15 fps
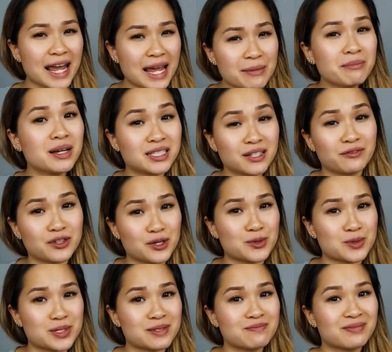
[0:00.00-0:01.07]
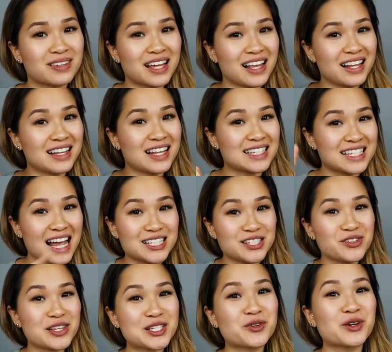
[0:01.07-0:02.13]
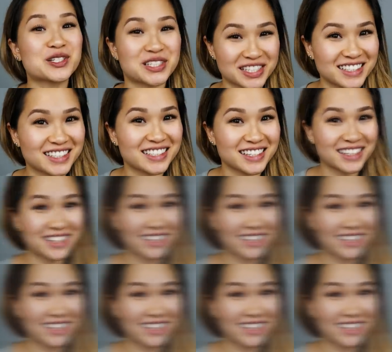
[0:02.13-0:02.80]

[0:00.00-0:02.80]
8 months of use. Let's answer these questions.